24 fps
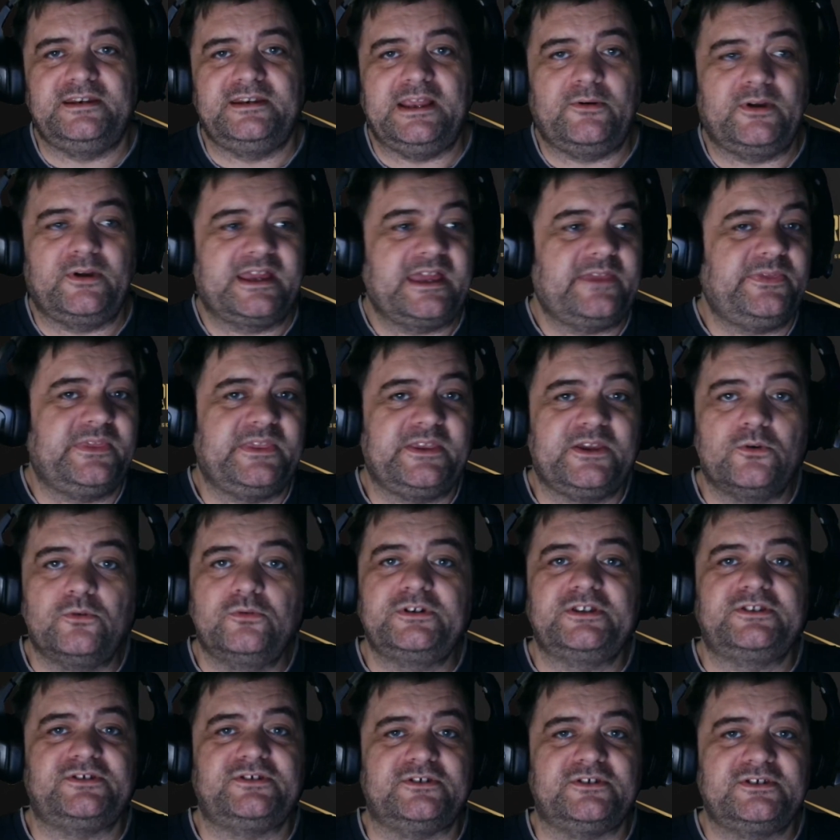Now again, the
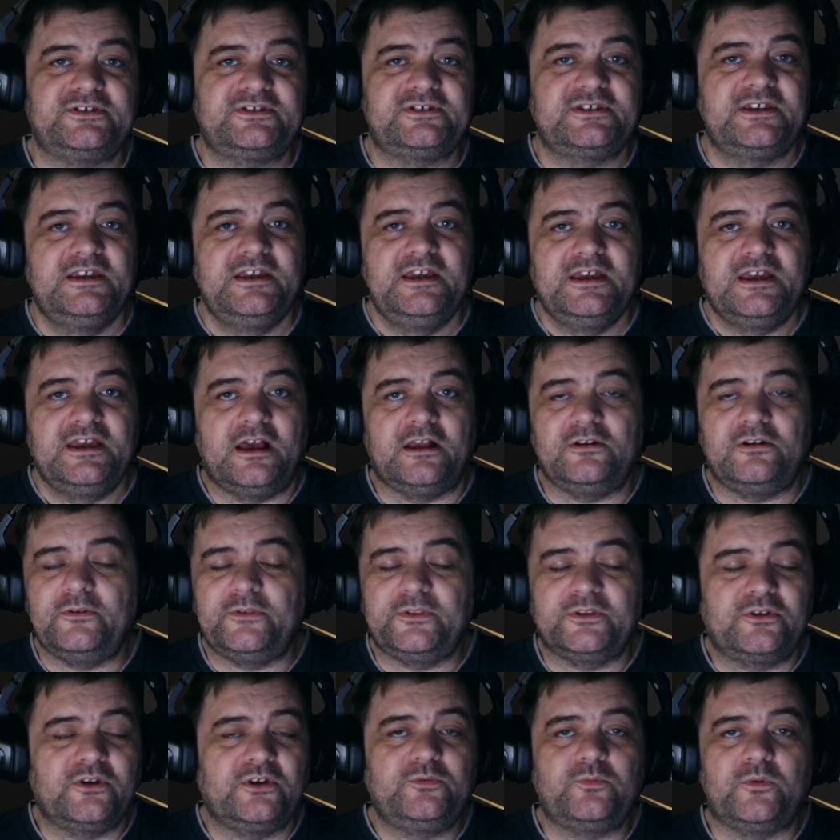auditors, a lot of
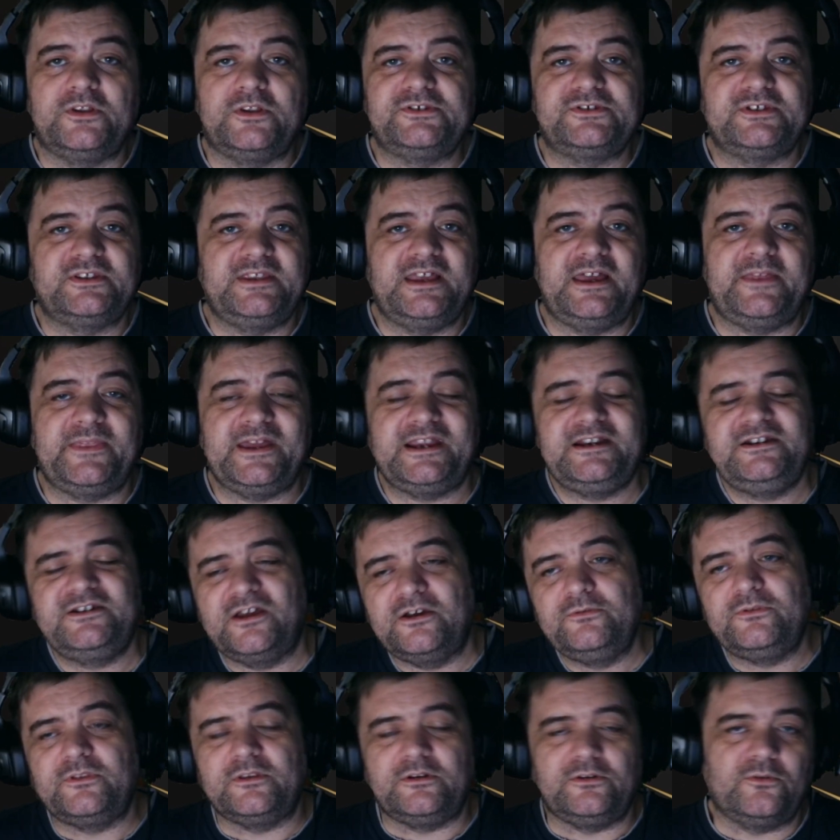the good ones in that, they
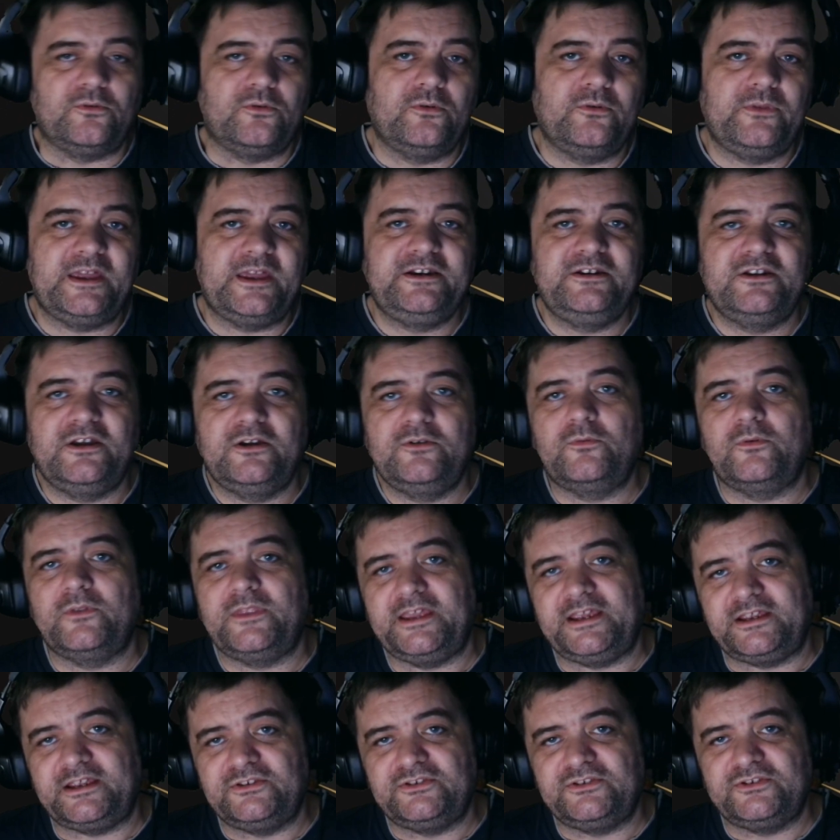know the law, they know what
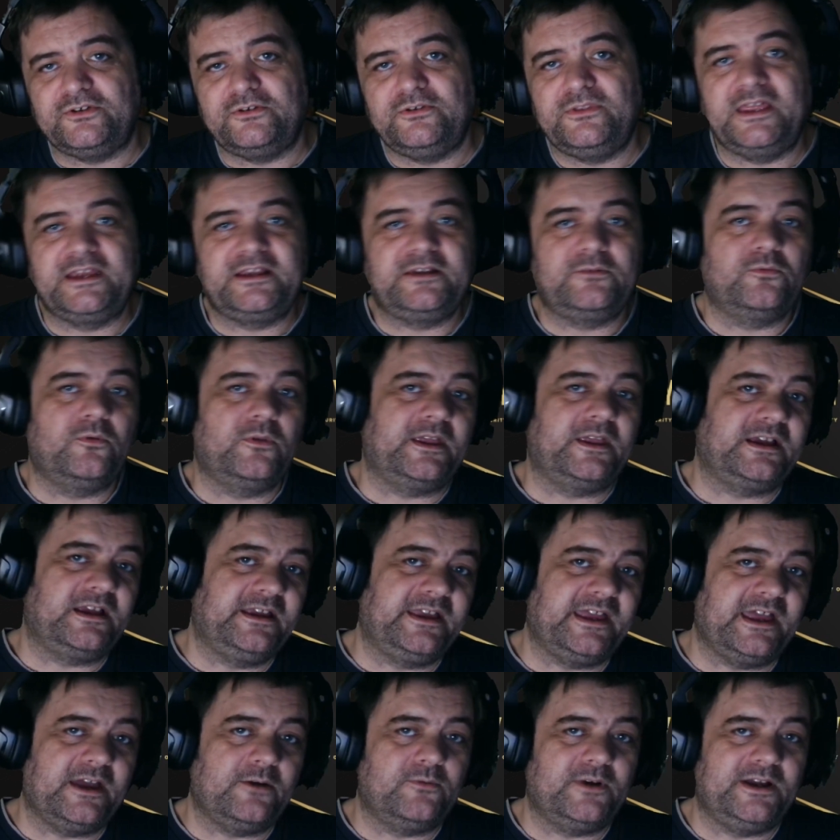they can do, what they
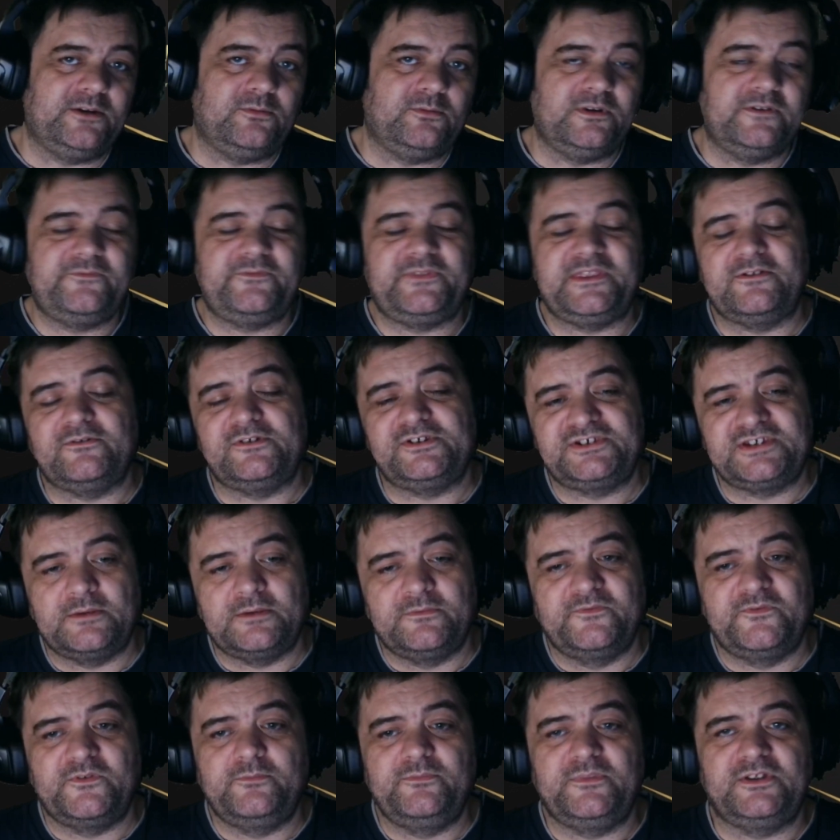can get away with. There are
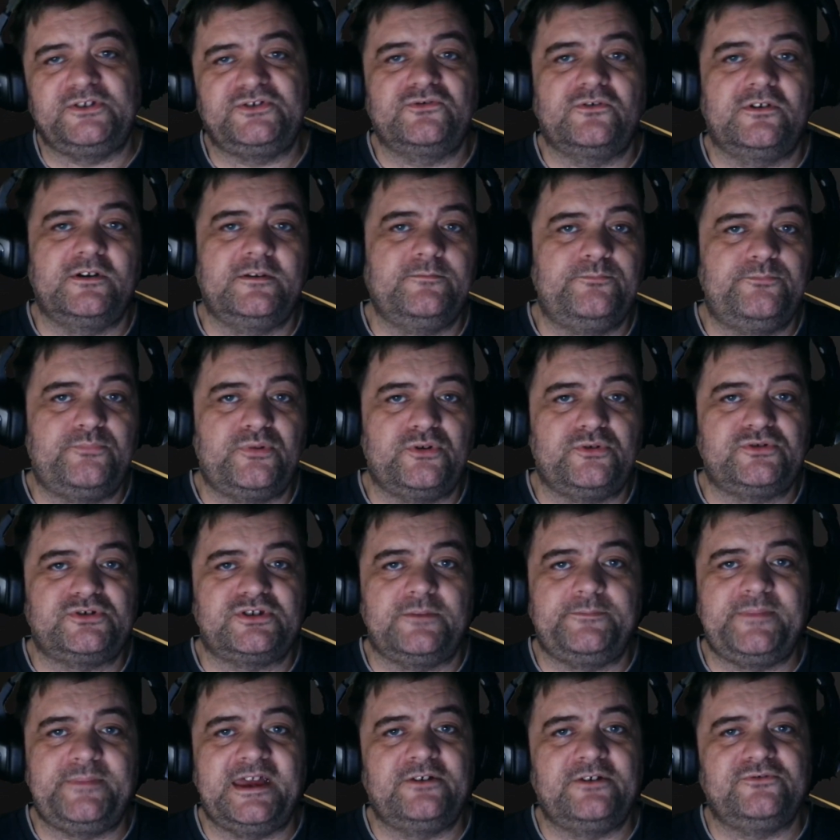some of them that try and push
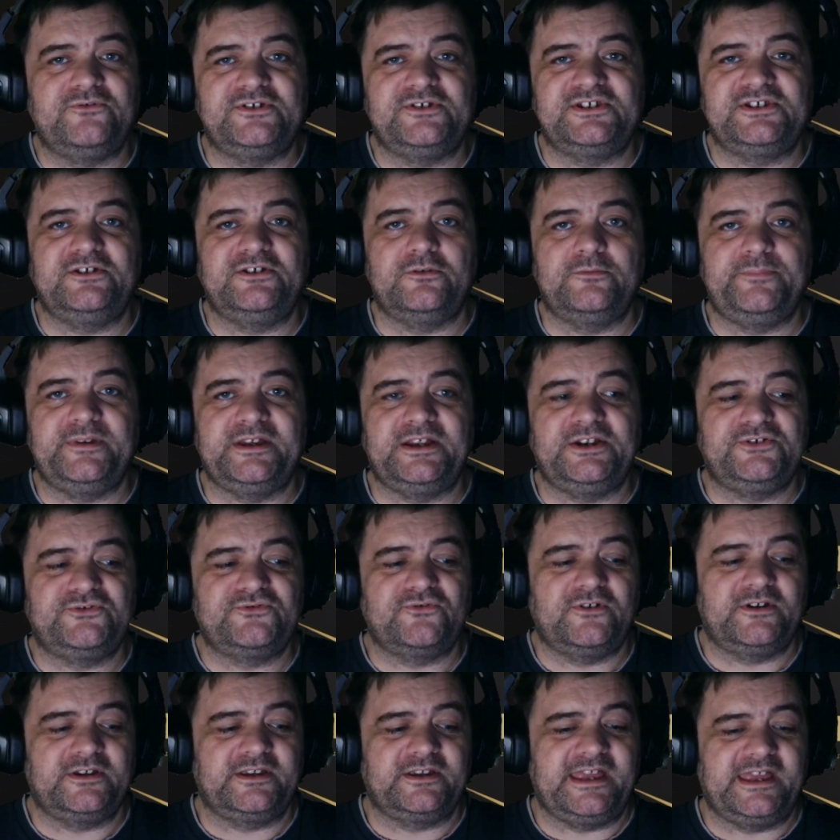the boundaries a little bit and
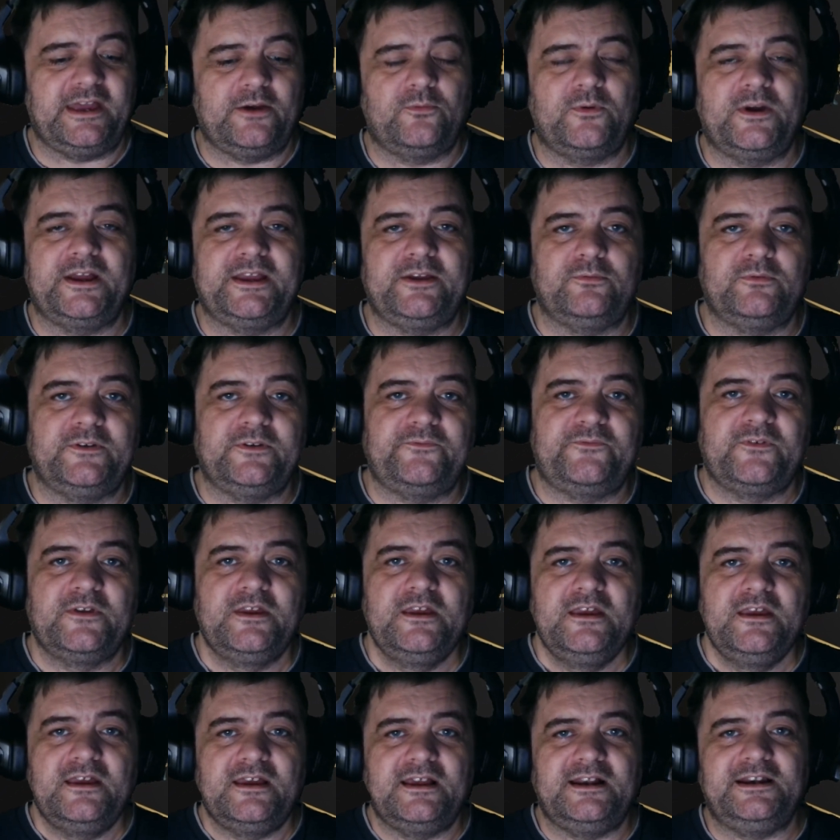try and get away with
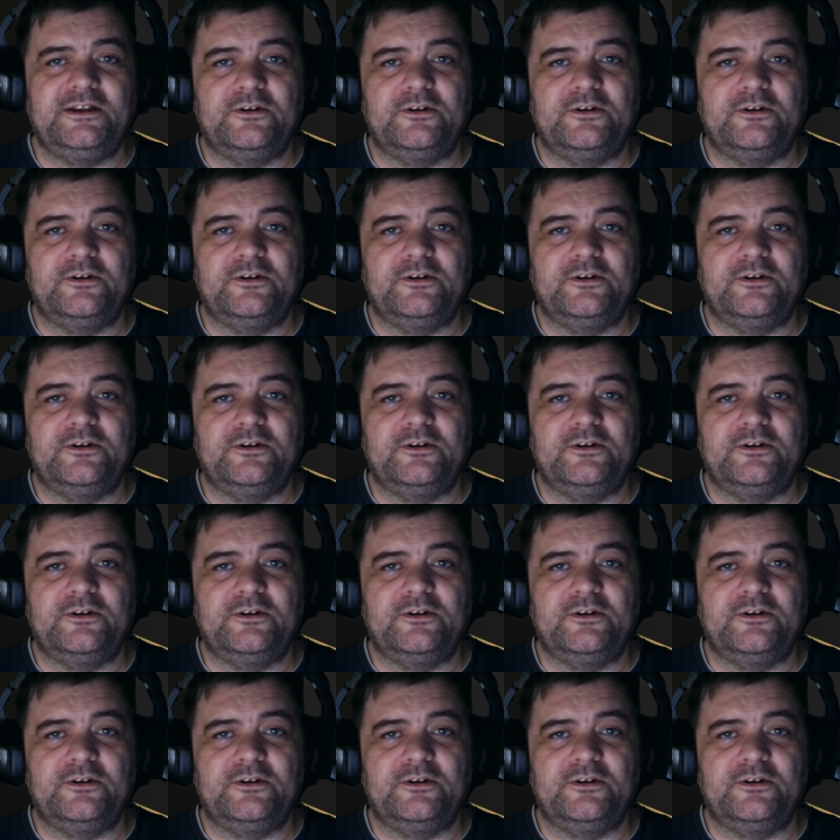a little